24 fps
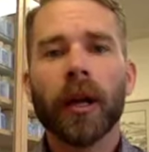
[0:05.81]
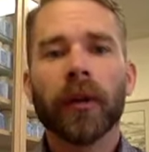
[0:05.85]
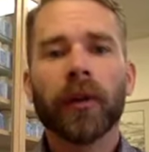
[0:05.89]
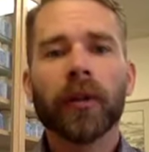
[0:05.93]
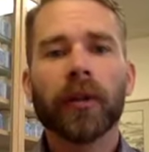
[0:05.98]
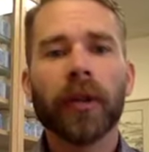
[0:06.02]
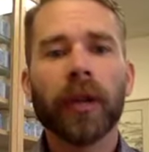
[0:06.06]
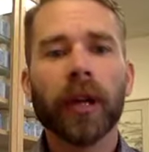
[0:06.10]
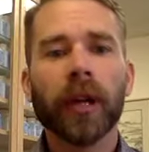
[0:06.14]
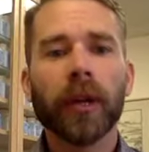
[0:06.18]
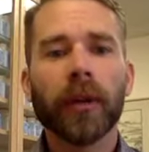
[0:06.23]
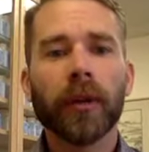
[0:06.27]

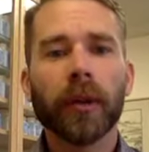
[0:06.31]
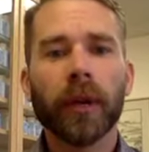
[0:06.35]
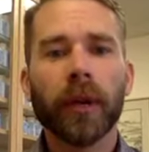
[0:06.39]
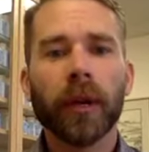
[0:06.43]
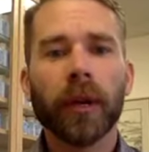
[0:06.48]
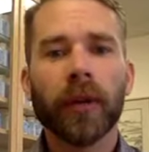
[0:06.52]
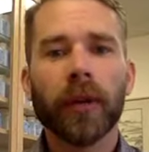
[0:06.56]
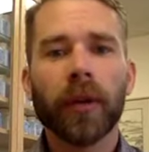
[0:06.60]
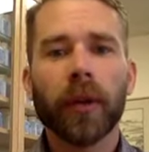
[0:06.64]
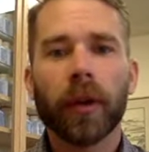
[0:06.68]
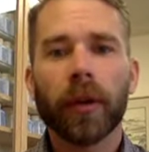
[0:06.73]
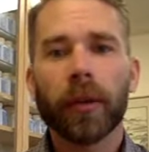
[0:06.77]
Today we're going
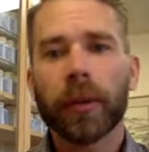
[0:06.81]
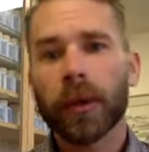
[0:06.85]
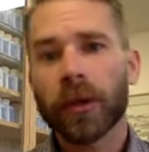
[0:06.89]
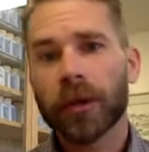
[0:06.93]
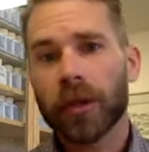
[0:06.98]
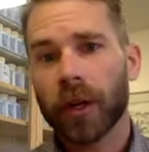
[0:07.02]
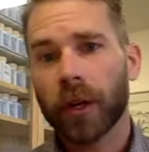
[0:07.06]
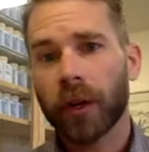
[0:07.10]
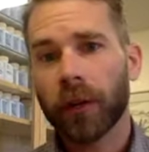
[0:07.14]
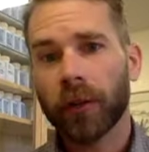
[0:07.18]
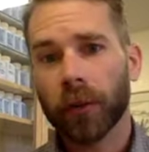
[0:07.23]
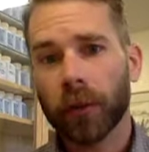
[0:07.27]
to talk about
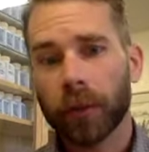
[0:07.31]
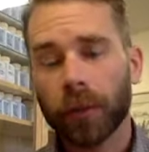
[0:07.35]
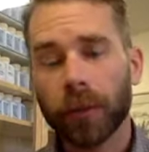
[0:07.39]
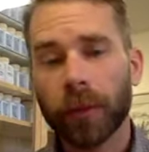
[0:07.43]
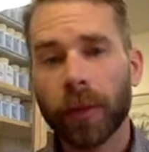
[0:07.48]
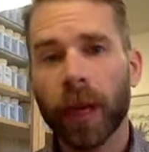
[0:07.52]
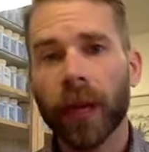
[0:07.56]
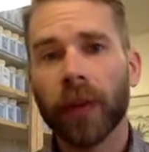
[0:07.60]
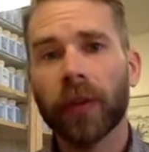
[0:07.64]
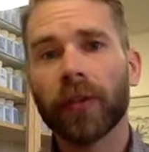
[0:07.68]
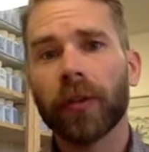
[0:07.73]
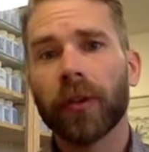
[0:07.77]
Chinese herbal
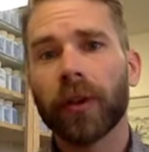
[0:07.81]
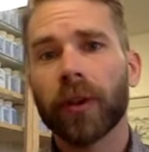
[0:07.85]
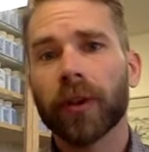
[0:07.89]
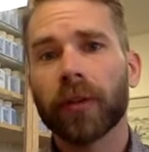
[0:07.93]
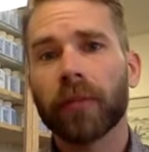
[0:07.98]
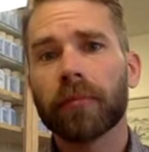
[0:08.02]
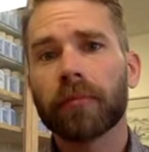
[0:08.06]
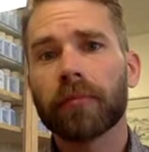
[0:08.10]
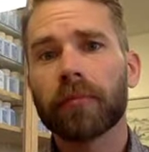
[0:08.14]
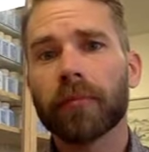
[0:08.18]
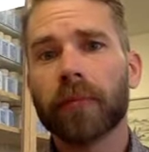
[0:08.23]
medicine,